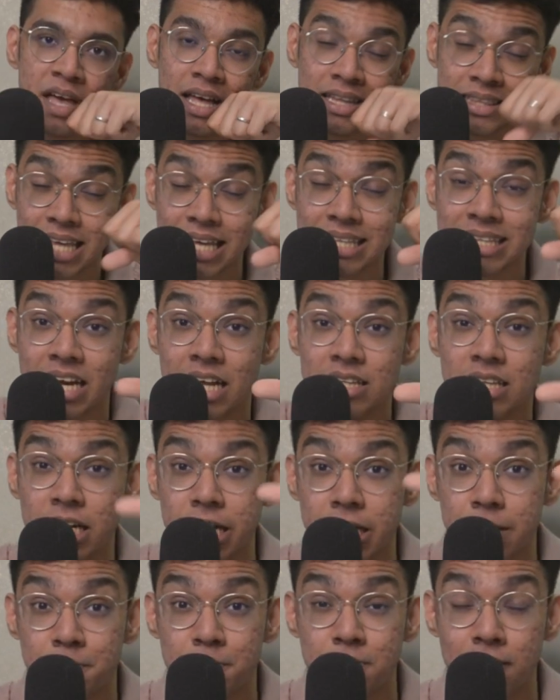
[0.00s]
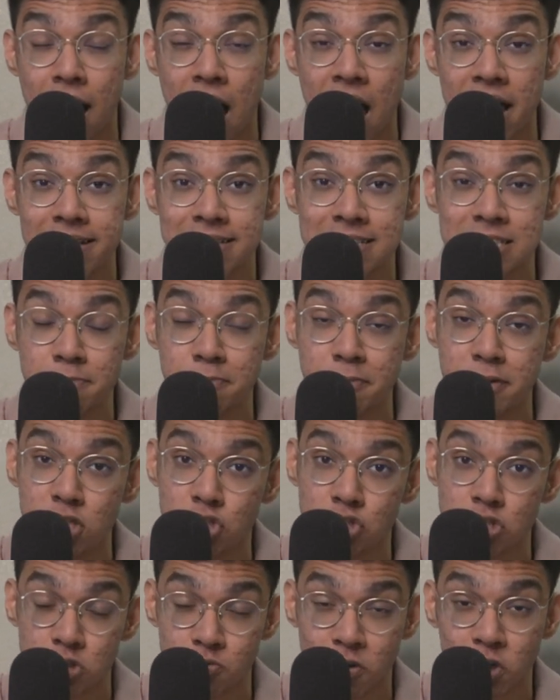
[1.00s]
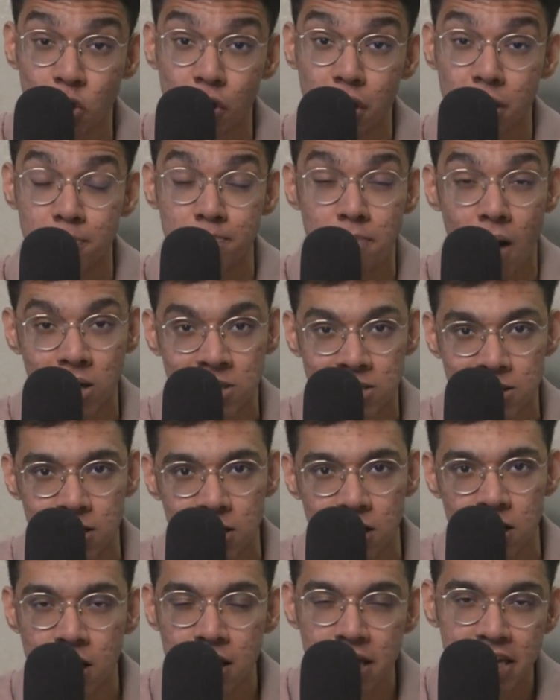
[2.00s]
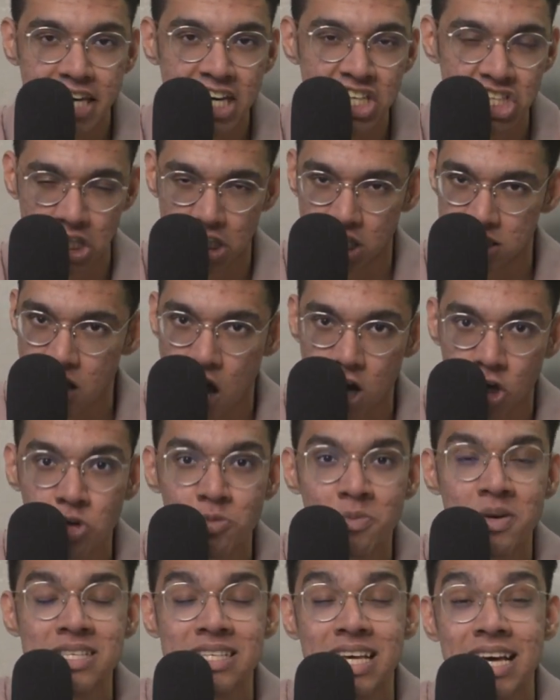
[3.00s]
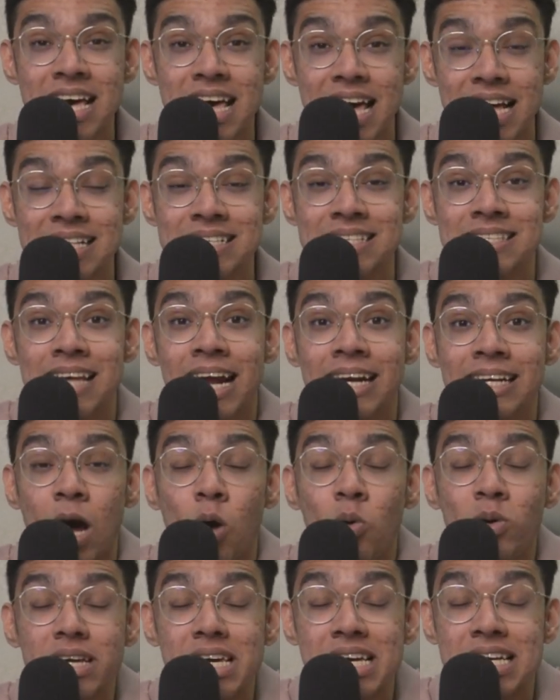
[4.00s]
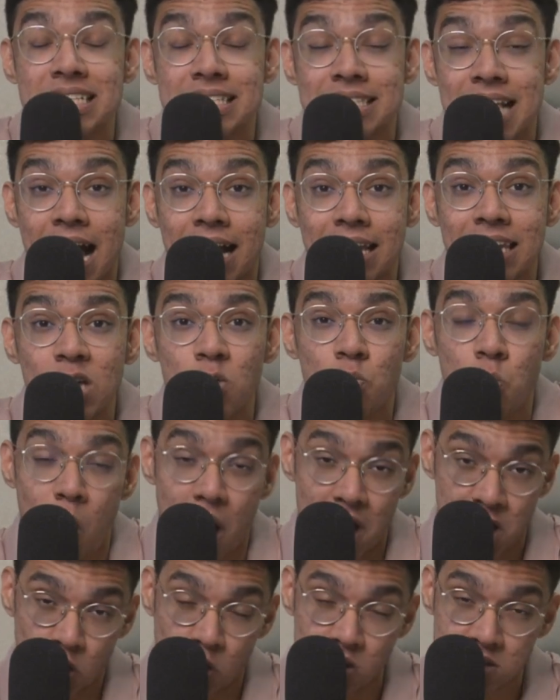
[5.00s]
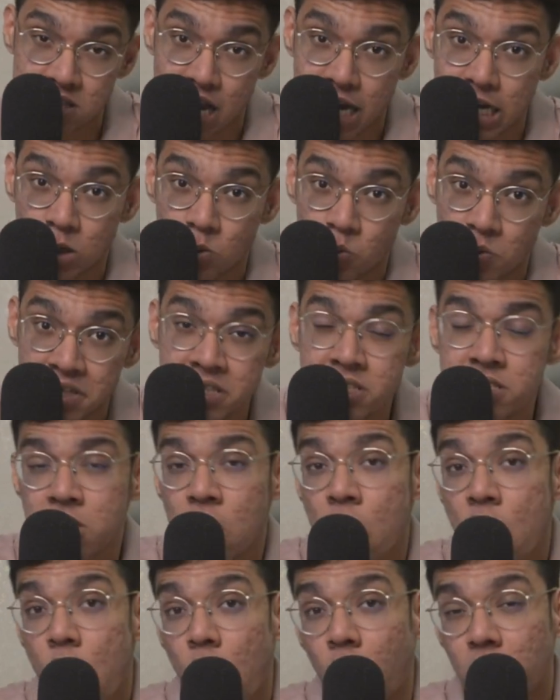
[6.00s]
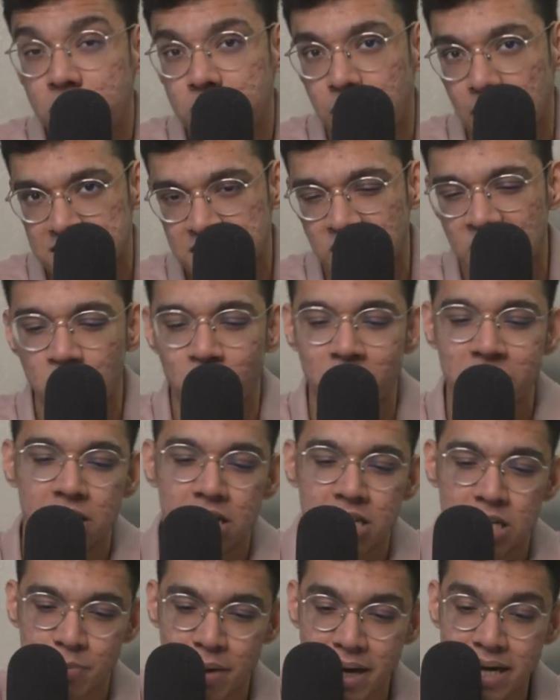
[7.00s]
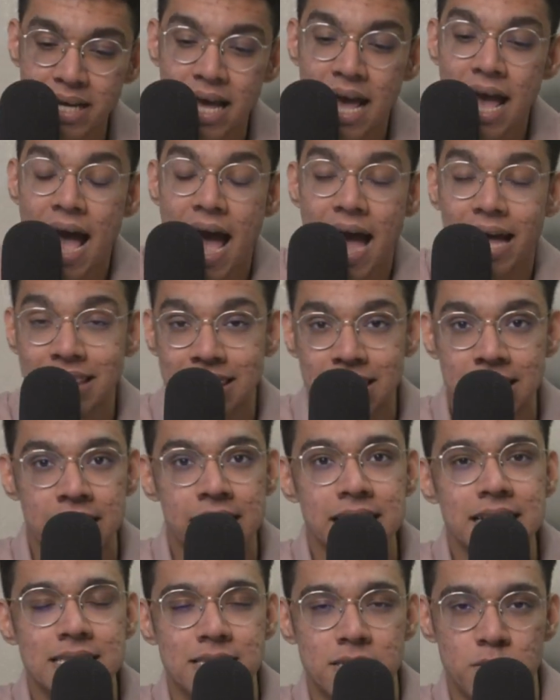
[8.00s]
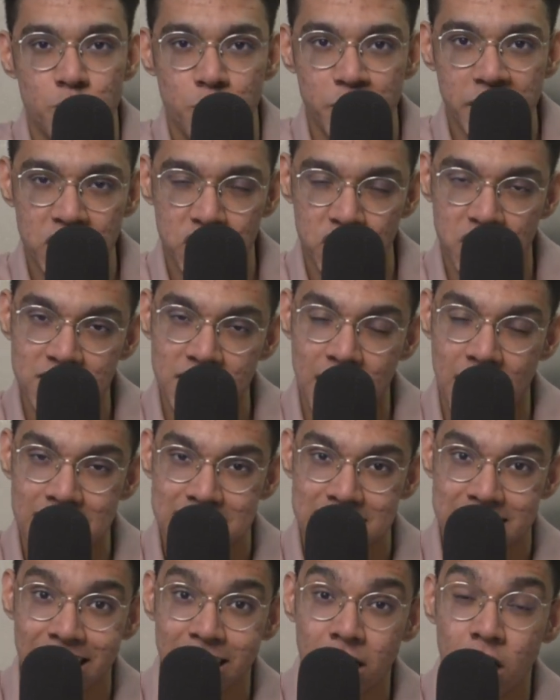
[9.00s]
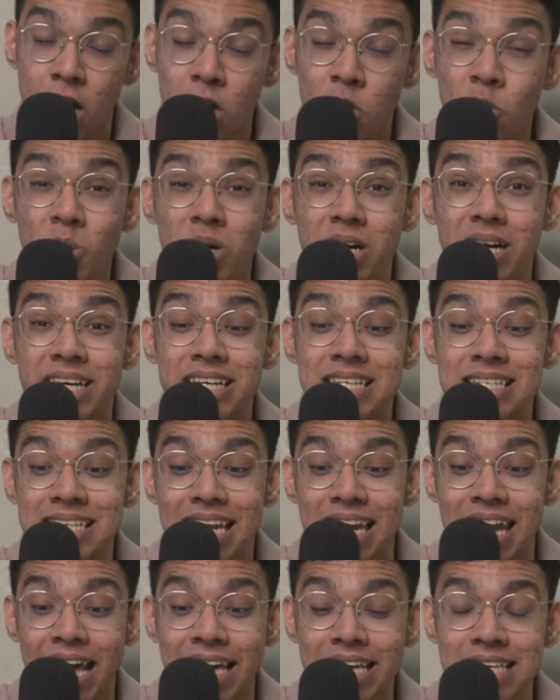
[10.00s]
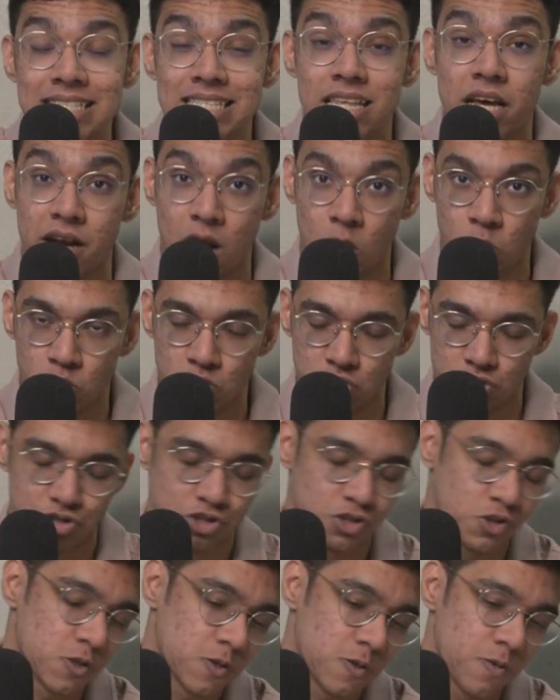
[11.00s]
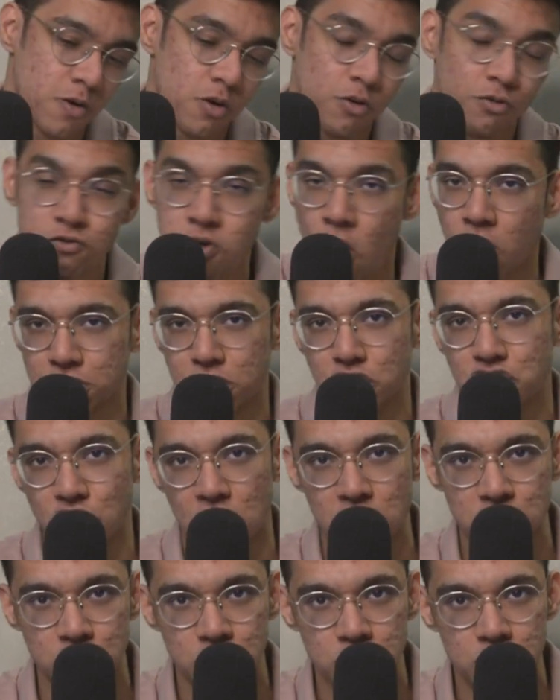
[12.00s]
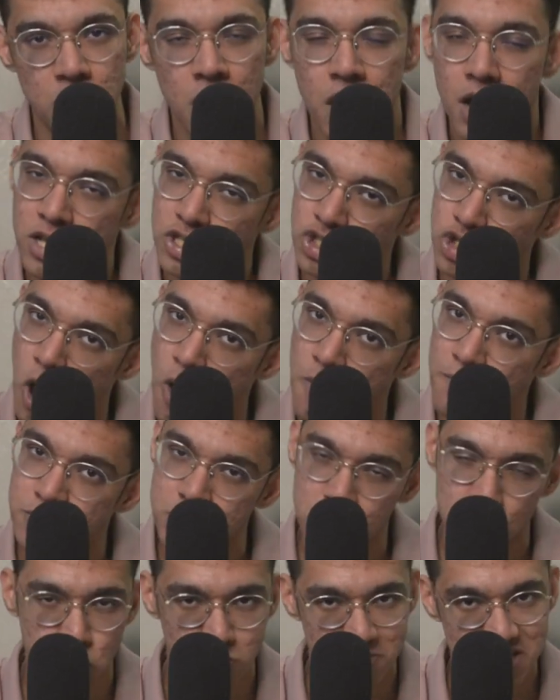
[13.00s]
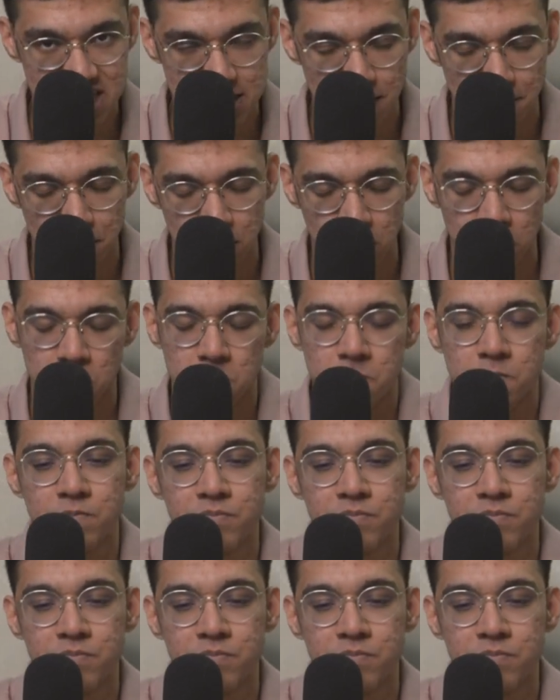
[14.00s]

Then there are the reply speeches, where you rebuttal each other's arguments and set out exactly why your side wins or doesn't win the debate. And these speeches are set to crystallize the rounds for the judges' jobs to be simpler.